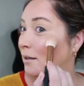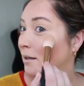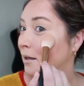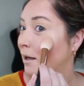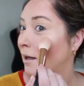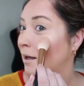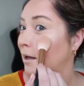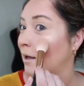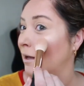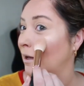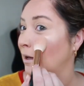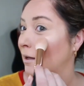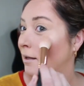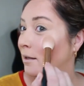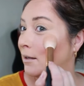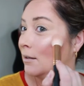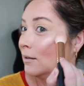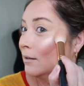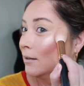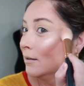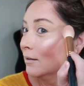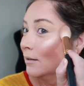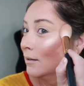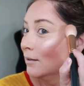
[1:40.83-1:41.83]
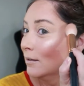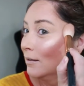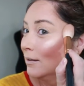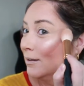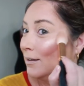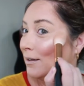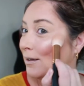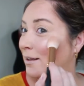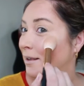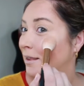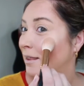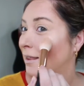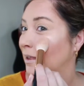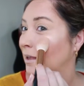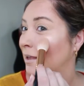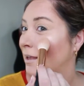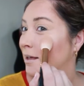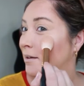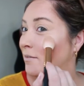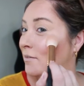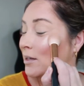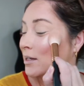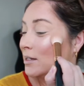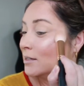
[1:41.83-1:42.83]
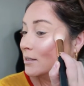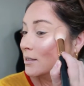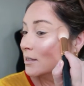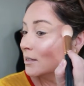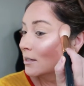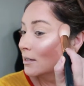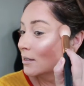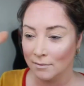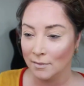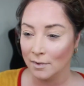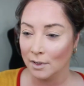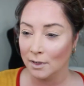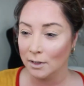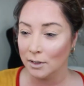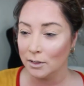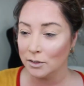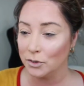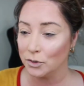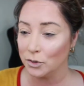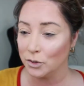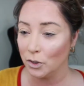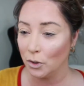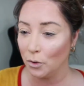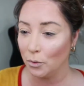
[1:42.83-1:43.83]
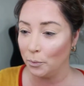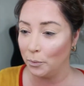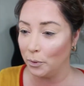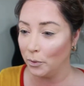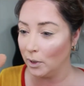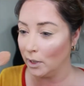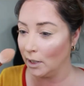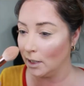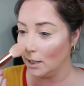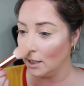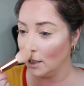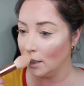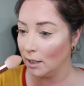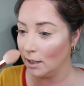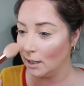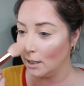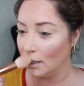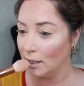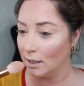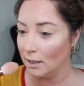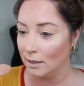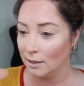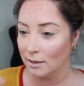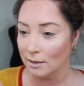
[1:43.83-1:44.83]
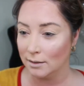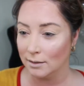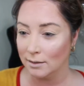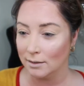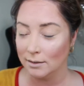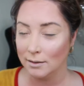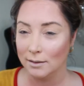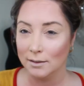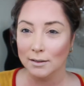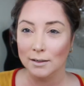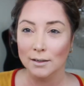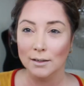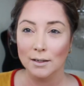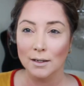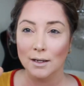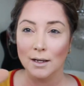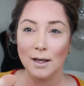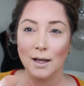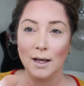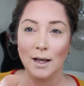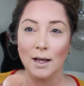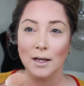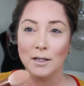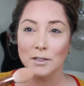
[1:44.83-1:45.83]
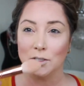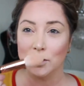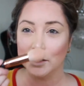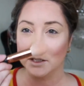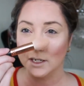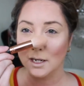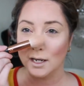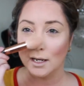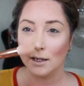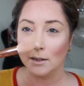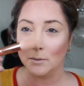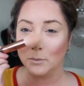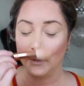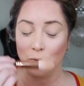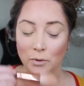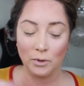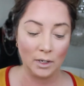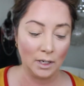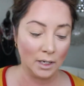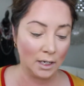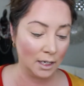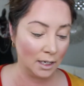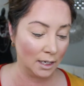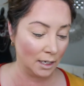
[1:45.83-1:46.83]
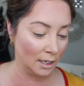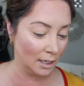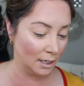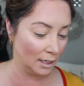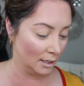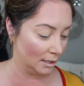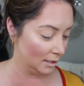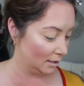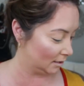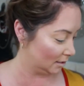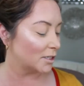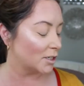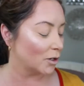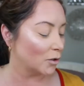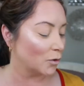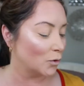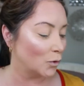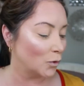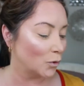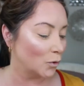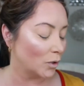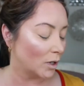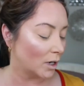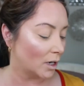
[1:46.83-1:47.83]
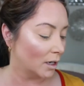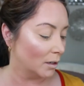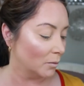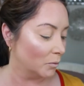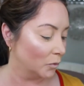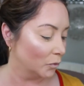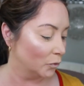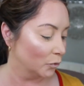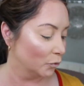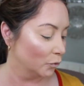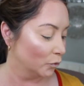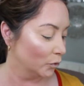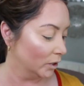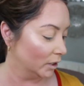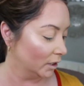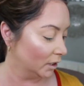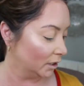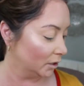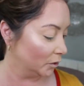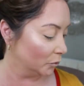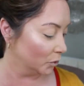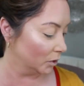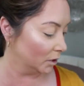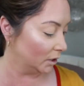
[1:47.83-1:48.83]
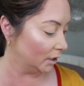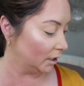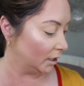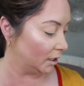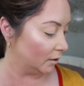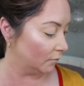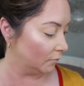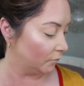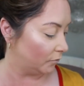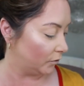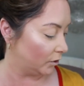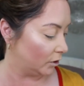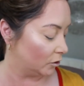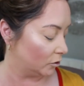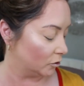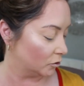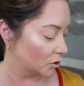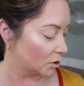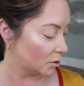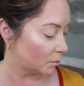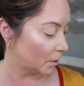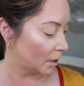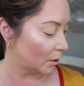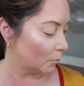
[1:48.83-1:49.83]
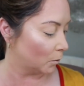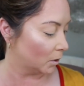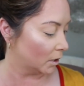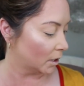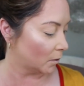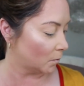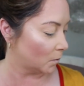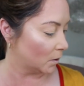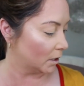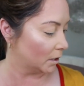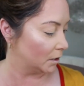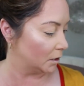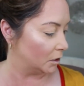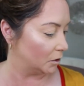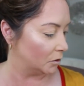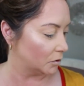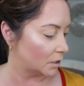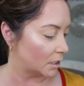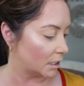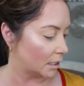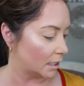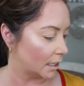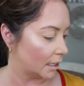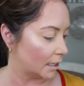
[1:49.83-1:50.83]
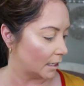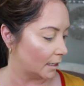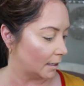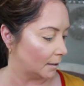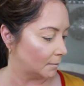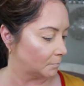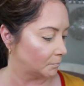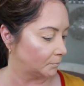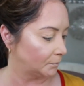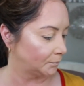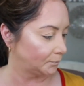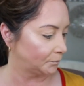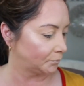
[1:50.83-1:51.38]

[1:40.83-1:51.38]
I love it. That's so pretty. Hashtag pretty. So I'm really, really confused by what I want to do today.